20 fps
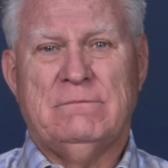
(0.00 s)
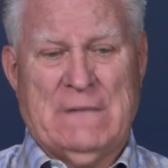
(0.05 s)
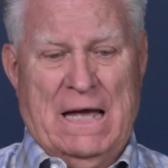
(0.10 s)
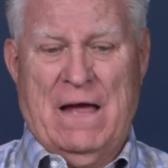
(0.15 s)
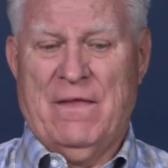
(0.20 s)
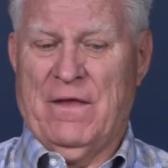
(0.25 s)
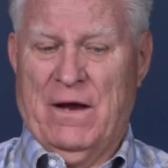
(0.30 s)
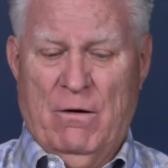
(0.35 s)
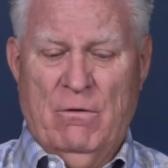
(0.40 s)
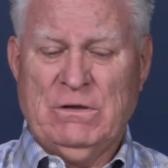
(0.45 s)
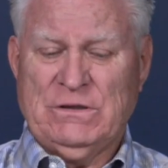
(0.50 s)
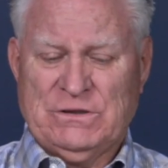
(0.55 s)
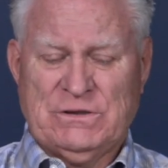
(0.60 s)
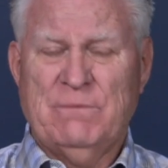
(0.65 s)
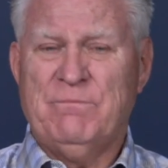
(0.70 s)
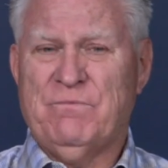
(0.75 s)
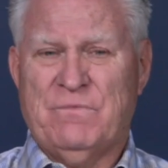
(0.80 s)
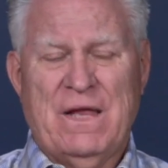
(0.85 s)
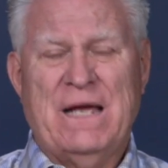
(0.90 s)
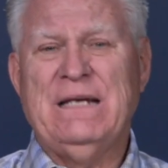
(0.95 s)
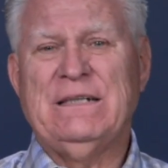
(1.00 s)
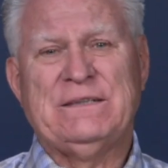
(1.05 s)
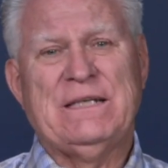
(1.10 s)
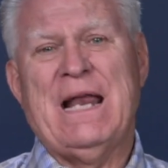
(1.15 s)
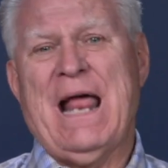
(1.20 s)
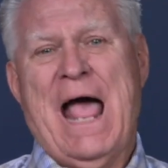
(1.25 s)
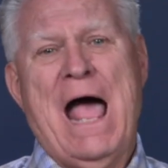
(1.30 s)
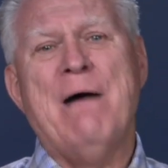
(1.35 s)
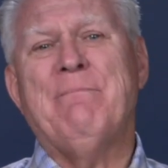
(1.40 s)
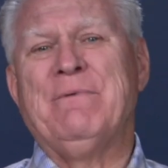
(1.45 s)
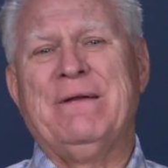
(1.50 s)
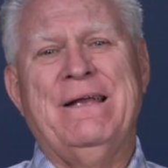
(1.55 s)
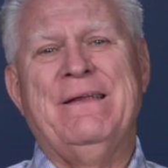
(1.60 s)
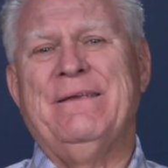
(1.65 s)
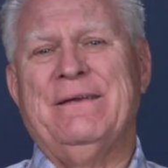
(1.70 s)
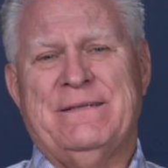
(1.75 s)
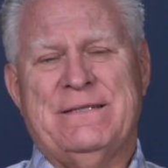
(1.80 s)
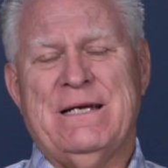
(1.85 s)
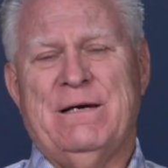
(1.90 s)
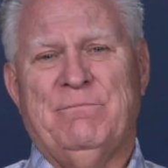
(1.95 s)
Now, there were some things that happened in
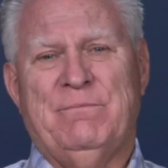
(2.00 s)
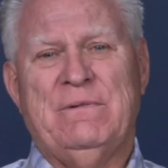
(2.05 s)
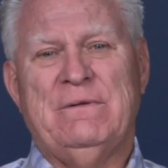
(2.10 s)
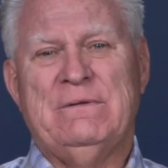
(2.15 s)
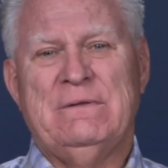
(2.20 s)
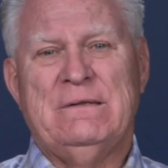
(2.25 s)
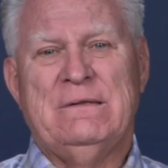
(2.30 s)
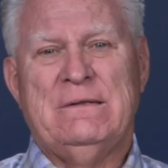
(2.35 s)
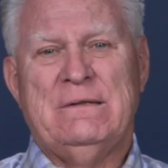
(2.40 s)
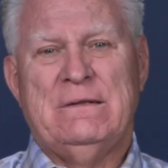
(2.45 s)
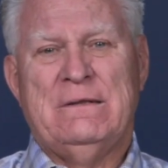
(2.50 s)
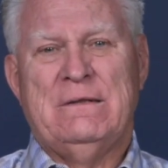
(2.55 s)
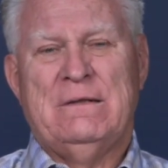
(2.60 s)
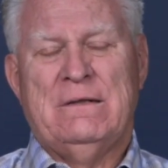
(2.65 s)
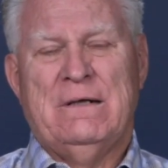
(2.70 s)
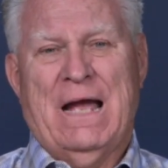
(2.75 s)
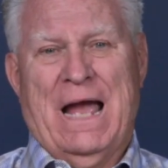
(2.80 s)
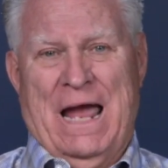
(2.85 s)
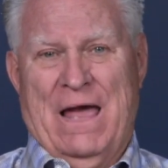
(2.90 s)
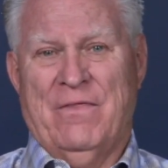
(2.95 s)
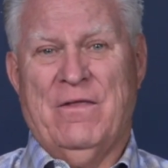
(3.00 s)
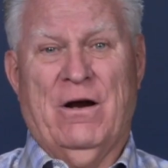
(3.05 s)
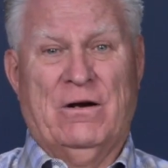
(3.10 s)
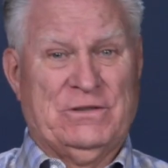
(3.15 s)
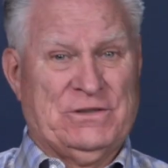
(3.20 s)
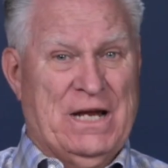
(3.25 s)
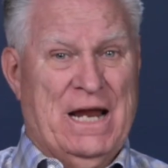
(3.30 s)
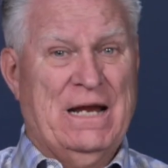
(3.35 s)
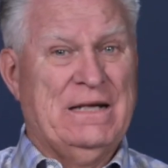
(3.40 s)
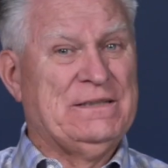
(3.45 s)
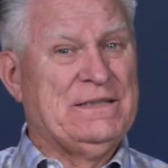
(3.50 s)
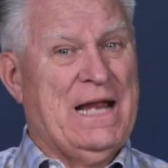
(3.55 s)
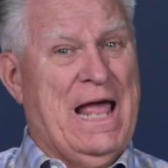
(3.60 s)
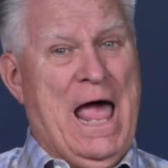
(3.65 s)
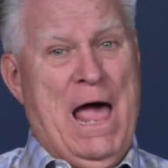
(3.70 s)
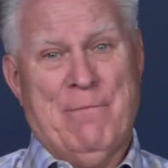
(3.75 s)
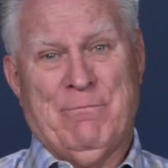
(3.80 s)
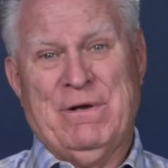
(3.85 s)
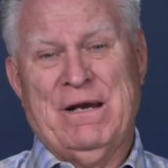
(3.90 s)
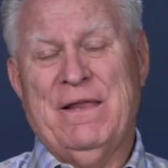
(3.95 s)
the temple, and there's things that
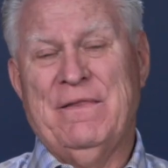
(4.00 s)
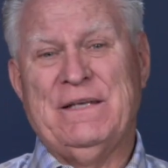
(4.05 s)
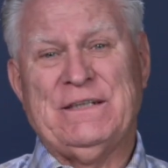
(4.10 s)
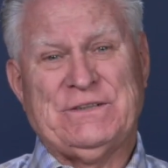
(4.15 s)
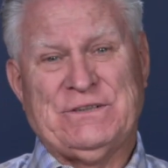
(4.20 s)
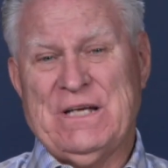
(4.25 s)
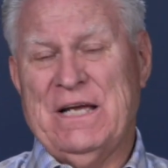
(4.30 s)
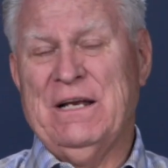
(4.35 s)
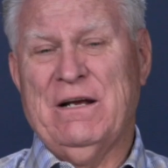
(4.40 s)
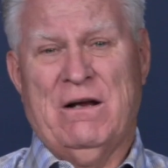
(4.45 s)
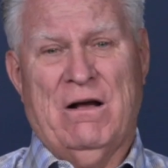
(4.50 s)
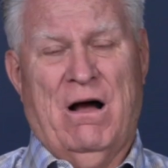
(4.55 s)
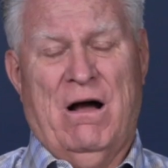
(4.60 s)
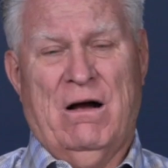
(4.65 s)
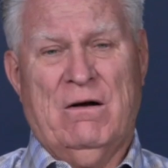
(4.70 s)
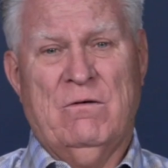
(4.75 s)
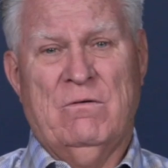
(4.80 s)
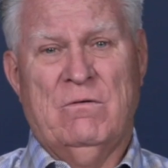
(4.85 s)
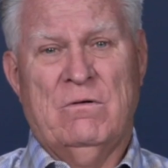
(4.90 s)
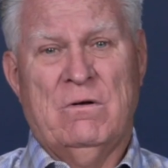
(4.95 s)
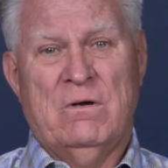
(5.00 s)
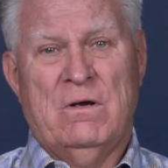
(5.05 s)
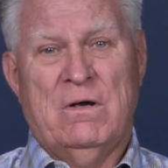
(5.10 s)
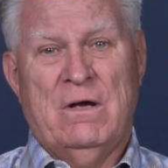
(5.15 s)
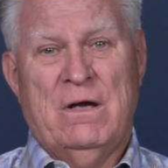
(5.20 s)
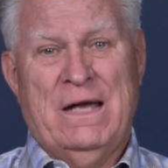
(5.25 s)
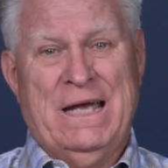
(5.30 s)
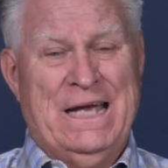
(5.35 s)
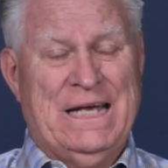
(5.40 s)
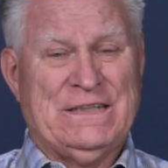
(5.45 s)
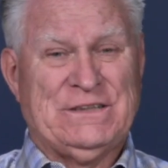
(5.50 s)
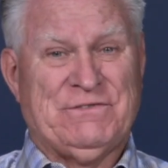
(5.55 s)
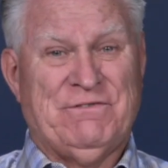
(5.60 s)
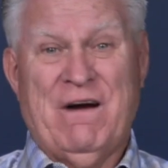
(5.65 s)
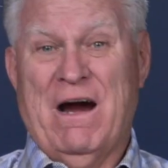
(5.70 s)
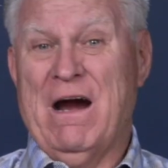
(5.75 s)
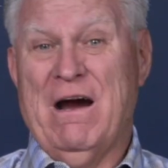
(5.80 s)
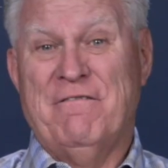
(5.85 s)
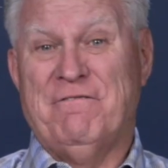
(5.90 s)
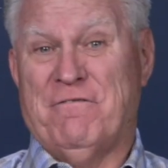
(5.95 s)
happened in the synagogue. His
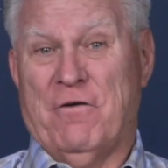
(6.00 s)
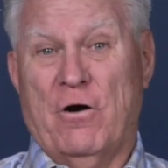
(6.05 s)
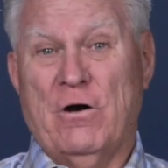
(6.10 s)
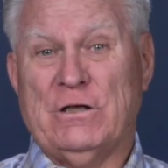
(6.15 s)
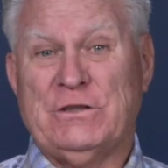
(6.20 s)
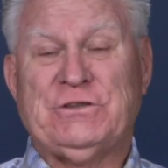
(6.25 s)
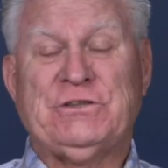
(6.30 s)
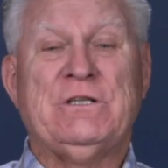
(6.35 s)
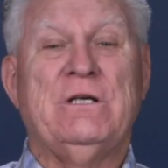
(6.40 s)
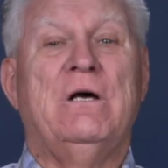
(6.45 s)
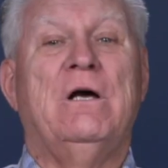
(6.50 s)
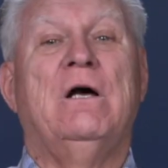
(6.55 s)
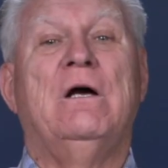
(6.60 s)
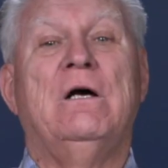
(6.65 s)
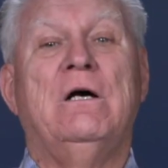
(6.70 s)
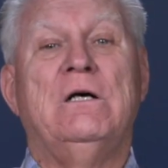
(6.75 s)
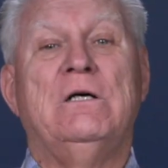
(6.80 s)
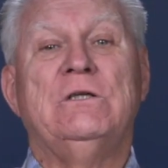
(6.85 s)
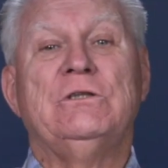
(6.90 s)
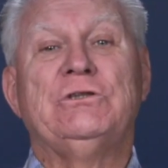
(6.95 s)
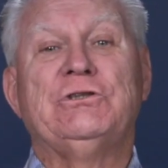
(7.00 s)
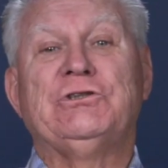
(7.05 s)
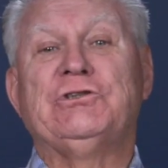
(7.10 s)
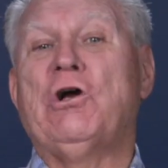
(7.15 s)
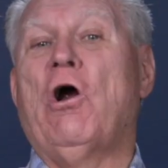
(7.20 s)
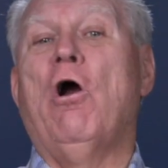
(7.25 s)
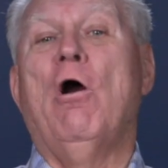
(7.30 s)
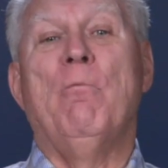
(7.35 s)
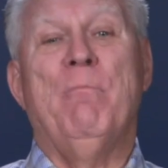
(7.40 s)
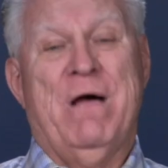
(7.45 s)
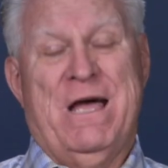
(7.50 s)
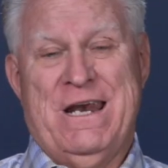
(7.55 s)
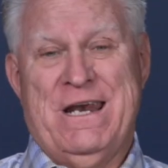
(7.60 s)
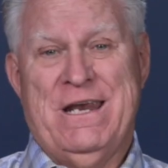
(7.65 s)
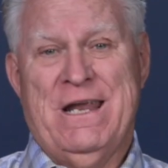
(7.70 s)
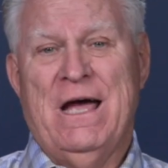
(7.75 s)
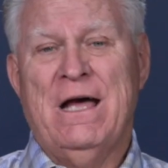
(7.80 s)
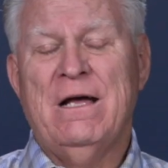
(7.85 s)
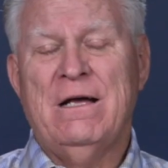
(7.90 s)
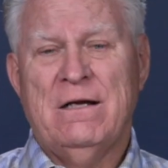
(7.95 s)
very first
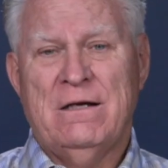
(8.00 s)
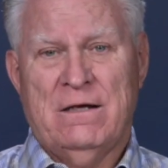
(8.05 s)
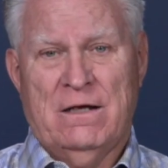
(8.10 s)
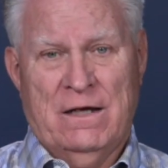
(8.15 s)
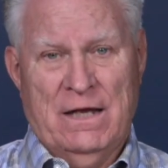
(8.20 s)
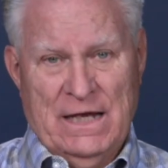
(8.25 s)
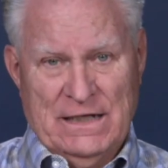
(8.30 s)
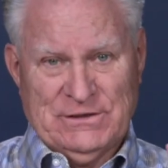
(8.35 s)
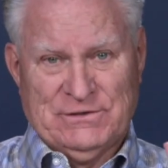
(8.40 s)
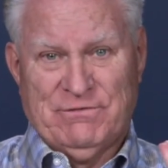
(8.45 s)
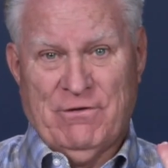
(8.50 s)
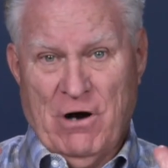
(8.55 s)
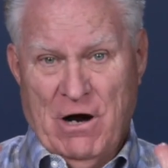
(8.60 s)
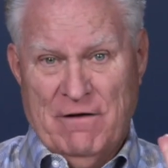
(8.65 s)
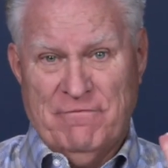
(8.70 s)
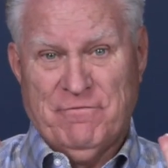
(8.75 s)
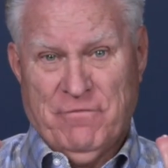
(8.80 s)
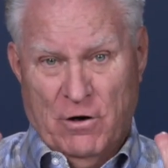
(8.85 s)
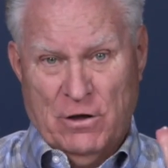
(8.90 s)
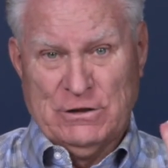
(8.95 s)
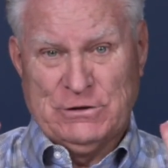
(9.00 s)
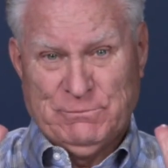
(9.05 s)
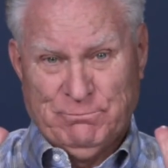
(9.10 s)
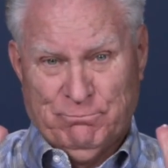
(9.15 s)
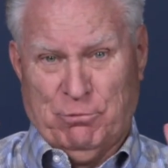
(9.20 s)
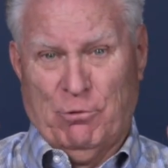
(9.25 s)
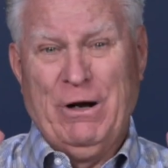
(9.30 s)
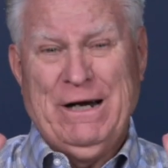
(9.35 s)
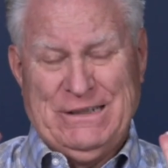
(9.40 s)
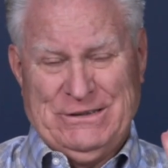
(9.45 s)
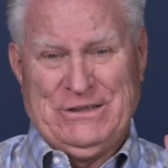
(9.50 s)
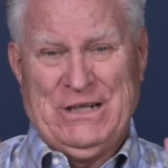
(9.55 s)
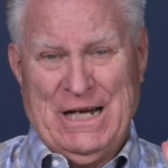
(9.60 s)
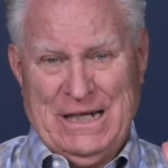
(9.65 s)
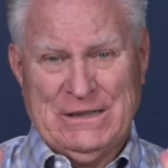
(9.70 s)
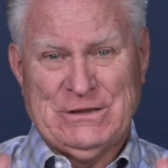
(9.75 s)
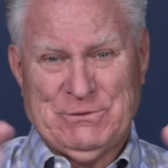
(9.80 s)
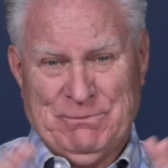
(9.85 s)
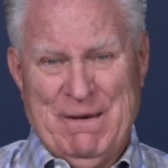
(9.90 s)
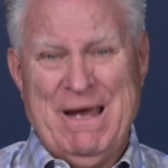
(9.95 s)
sermon, his very first
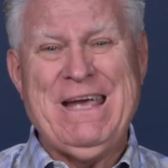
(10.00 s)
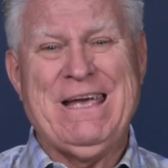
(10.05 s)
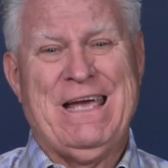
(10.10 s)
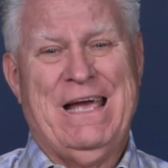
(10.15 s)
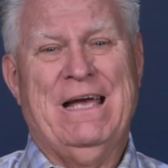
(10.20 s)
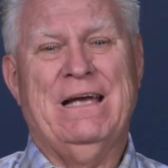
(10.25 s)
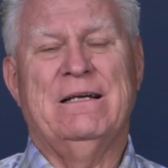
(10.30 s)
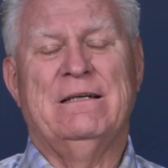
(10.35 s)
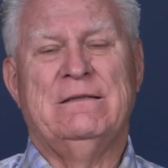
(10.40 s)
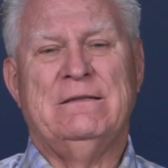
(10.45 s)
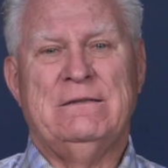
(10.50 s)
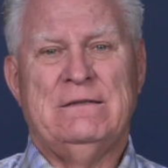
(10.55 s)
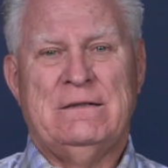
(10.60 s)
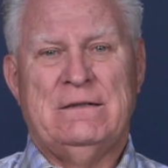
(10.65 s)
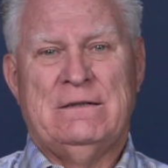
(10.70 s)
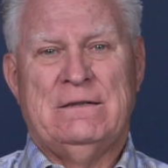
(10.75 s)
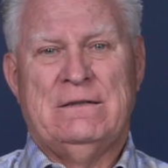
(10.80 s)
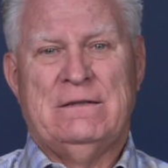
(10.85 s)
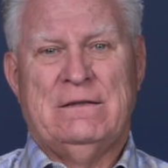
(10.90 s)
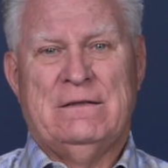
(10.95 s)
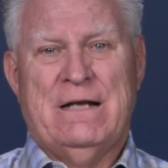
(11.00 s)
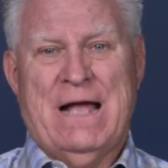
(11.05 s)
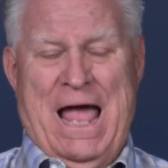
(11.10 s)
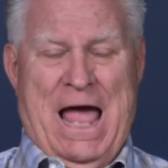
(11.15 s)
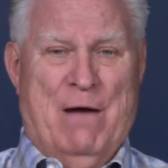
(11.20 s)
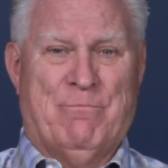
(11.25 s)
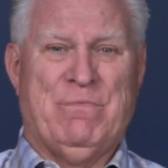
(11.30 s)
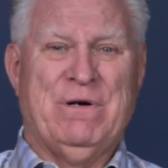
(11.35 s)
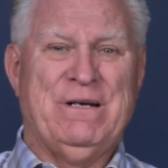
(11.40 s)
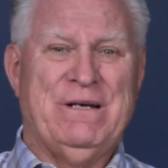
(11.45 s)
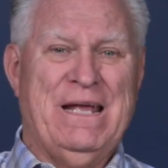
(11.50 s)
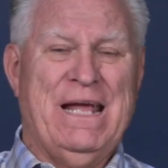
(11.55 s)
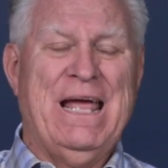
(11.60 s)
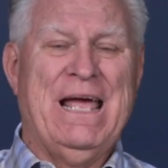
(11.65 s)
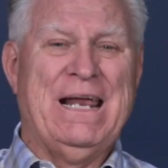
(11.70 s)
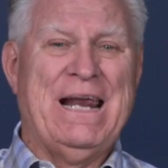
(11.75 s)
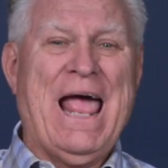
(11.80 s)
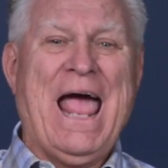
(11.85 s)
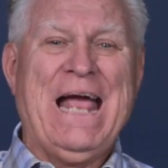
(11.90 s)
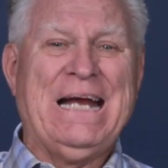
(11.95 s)
speaking, happened
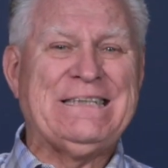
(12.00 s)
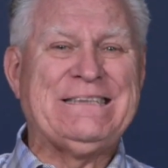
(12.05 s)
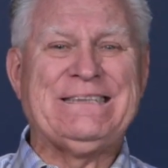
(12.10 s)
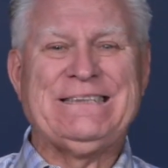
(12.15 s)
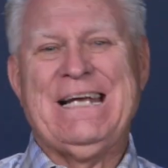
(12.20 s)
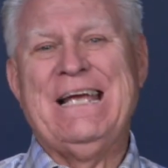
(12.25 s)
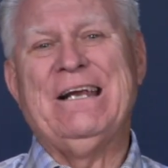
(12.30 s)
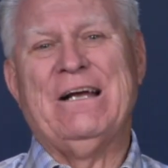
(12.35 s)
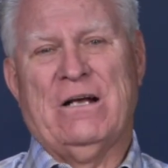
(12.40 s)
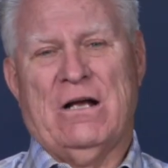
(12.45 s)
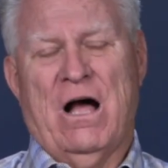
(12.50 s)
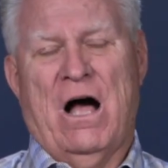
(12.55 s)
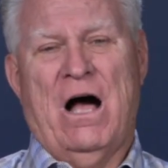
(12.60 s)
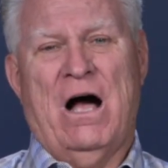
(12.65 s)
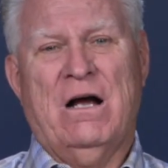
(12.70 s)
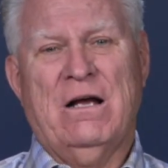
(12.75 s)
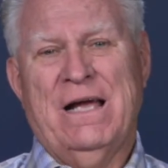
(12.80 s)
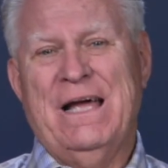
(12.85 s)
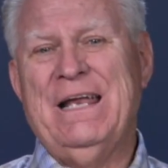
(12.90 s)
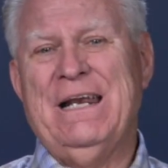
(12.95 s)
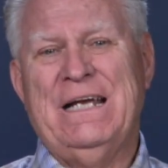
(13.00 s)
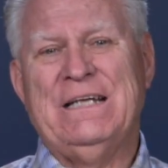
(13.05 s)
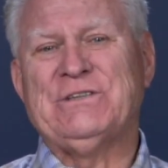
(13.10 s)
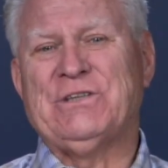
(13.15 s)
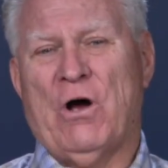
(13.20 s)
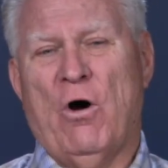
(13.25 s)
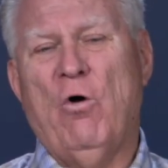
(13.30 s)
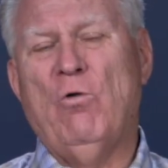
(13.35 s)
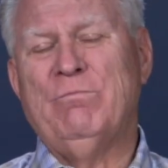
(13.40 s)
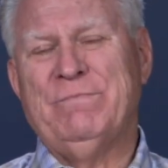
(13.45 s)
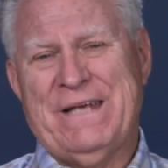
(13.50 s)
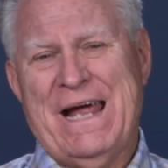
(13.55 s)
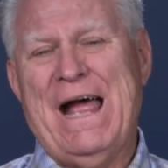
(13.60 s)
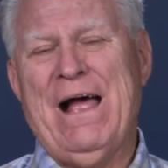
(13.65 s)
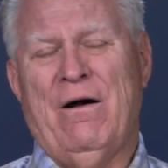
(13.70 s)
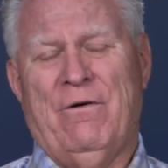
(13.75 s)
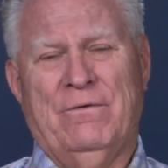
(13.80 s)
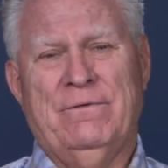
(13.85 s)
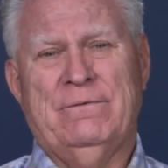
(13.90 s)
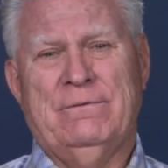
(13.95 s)
in a synagogue in his
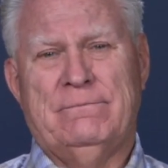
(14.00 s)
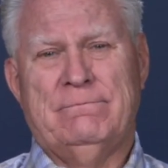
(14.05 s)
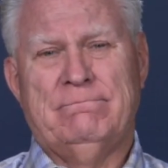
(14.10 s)
hometown